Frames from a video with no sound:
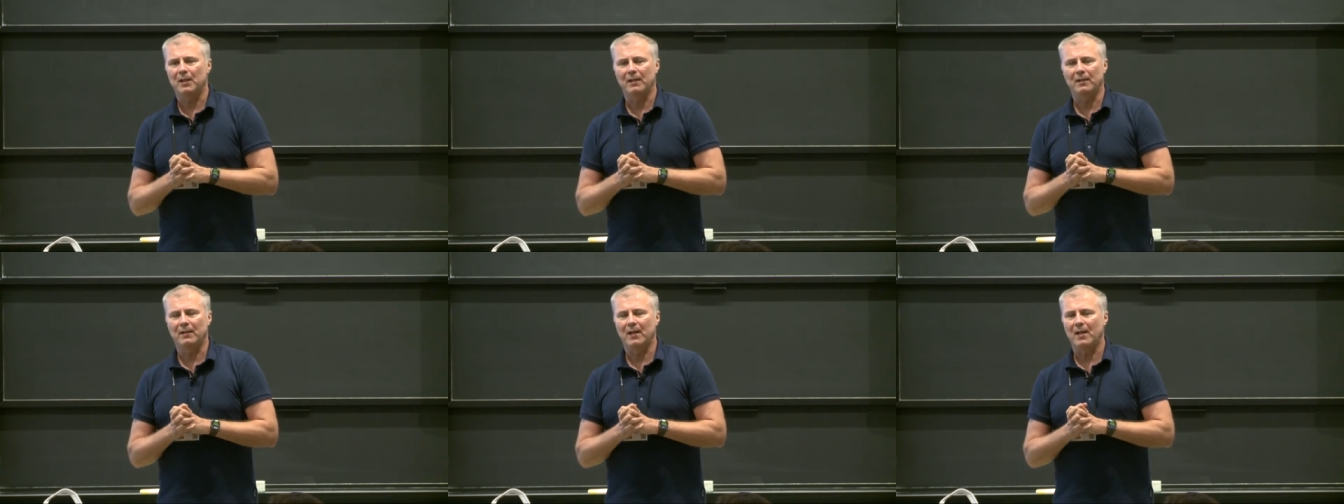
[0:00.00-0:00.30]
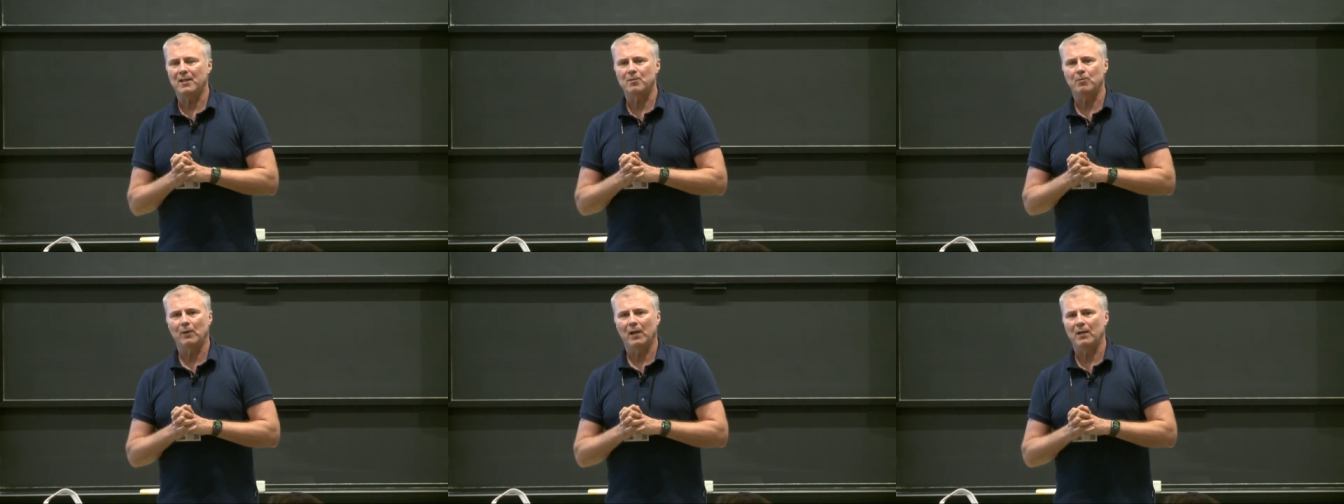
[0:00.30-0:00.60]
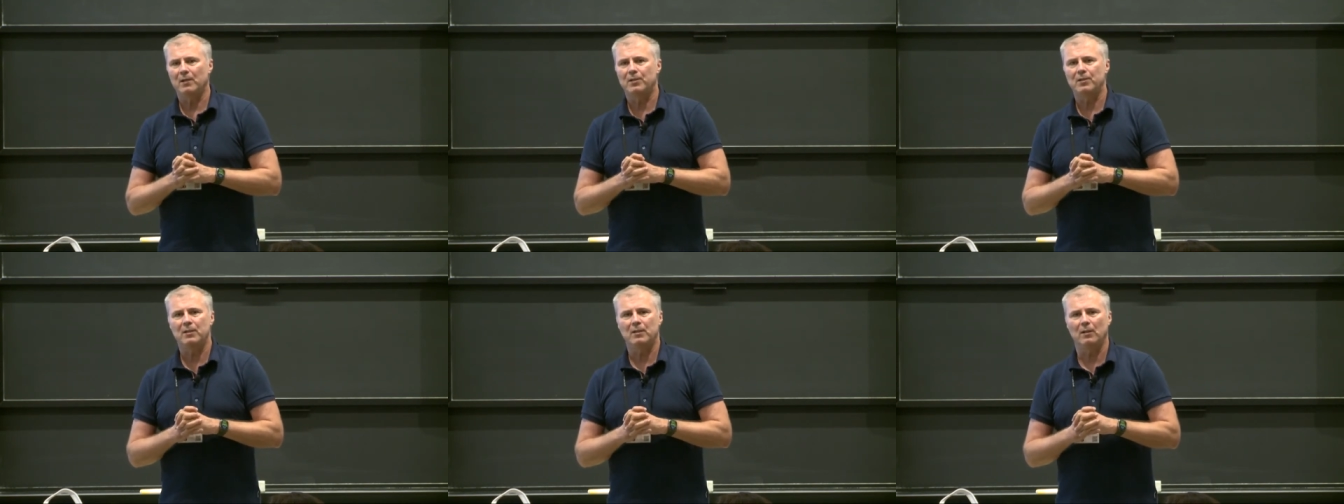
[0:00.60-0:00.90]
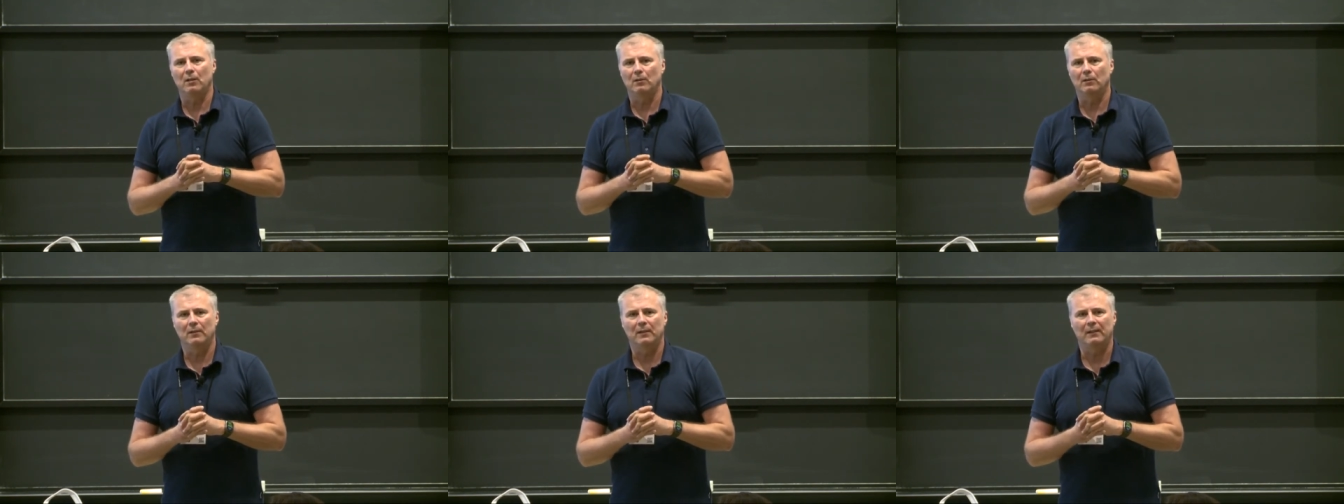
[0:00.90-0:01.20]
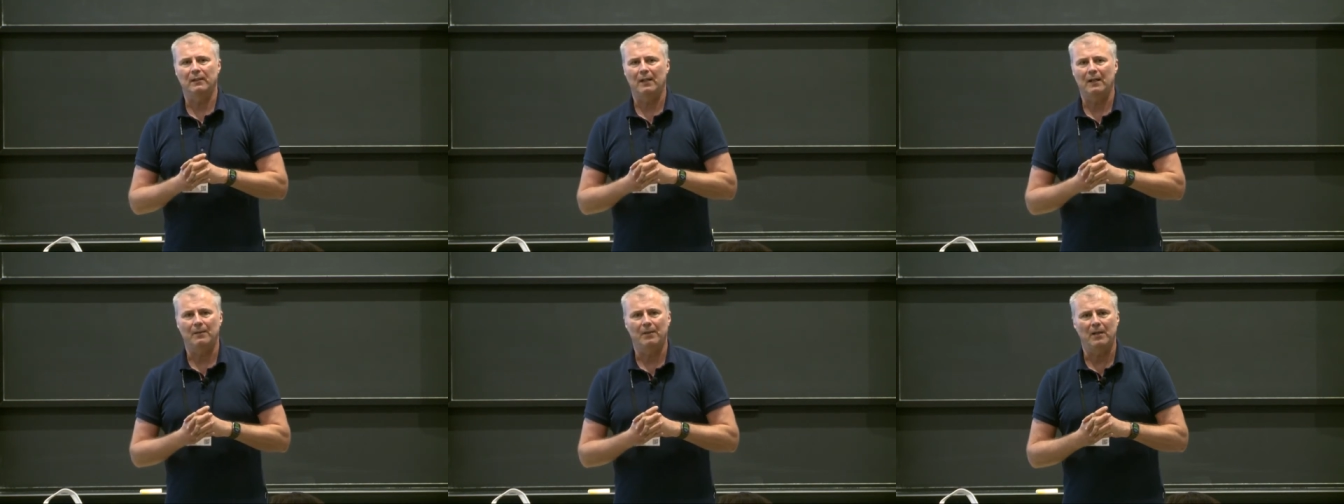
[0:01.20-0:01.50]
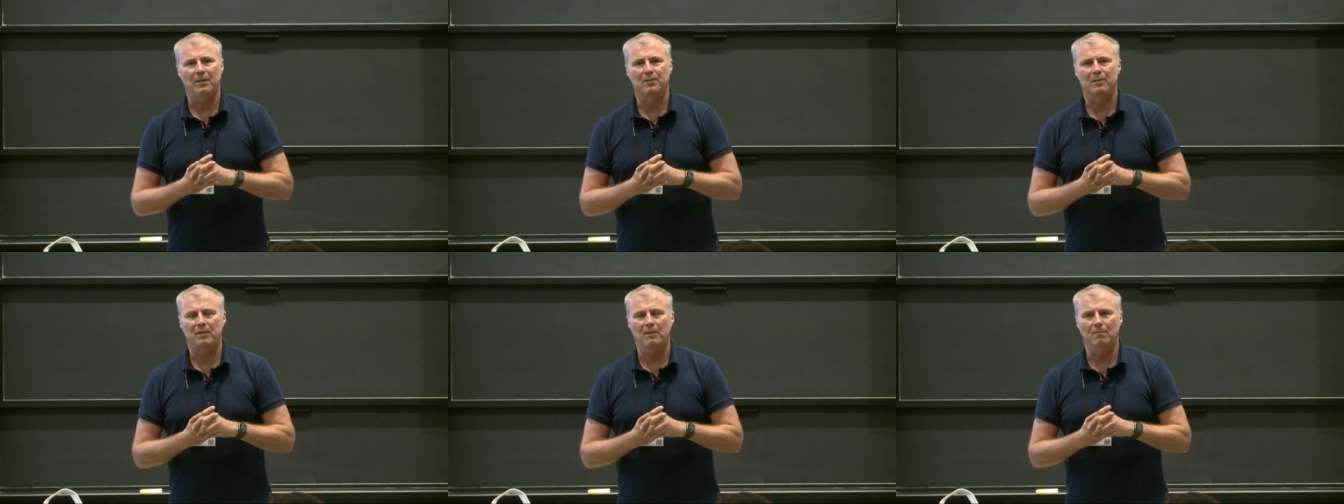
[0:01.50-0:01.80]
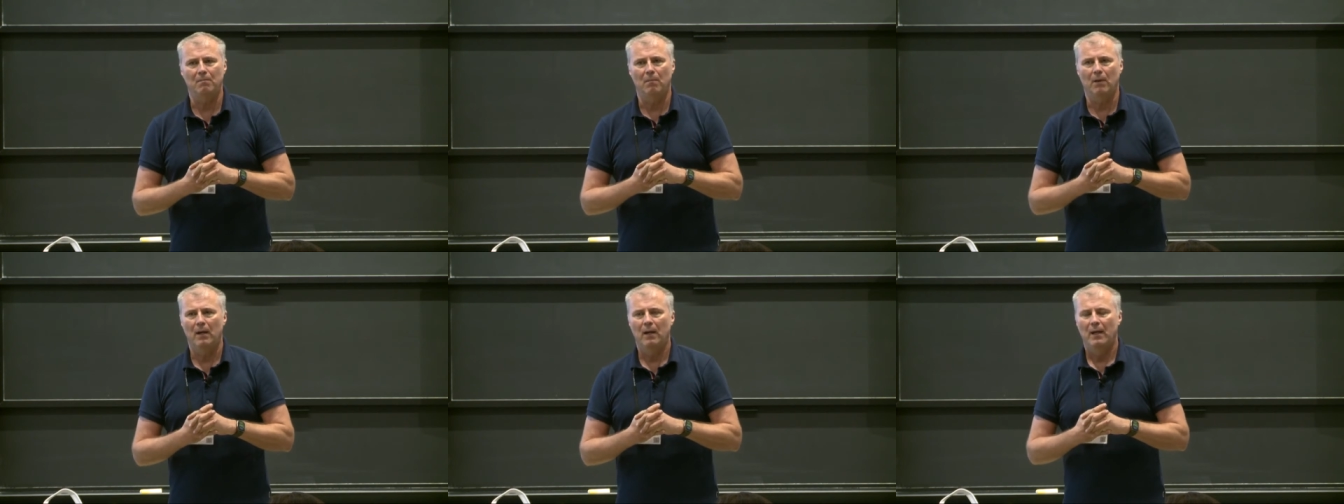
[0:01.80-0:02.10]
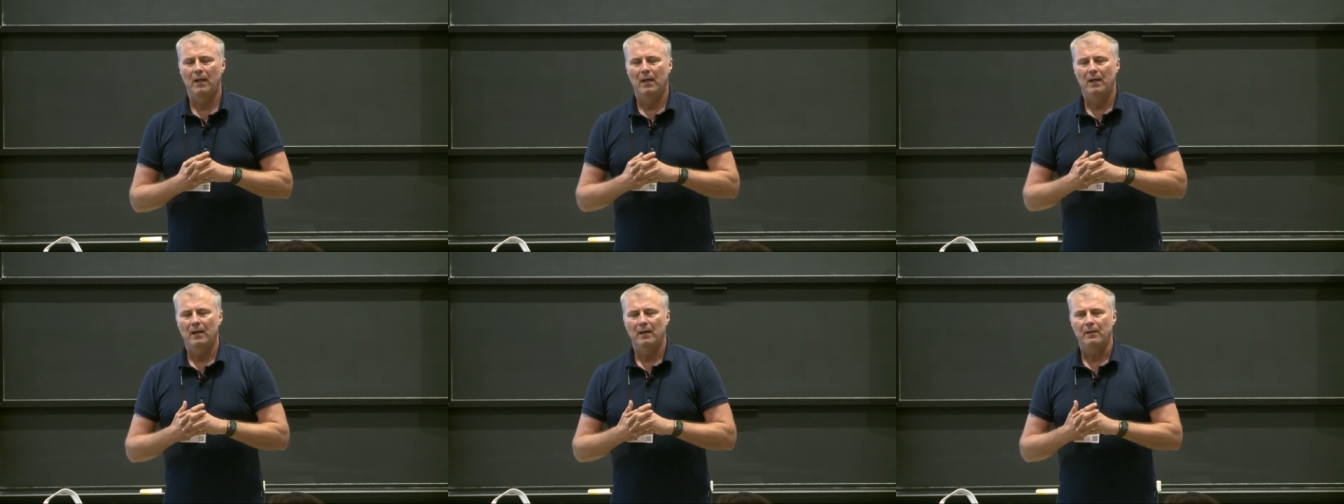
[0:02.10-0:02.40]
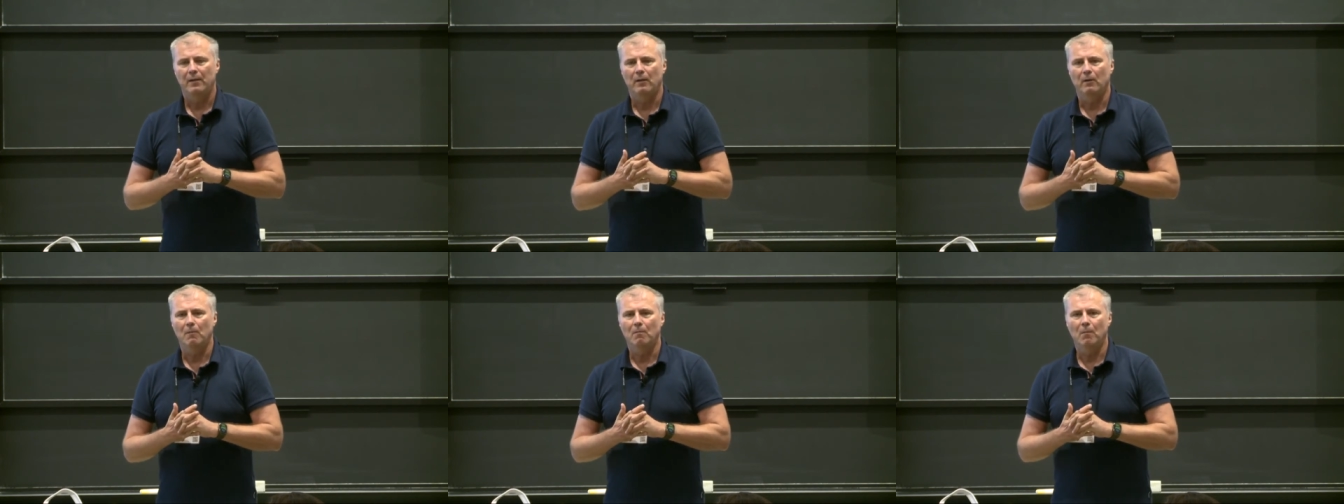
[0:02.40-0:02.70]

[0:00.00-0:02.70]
And that's what I see all the time. I see, you know,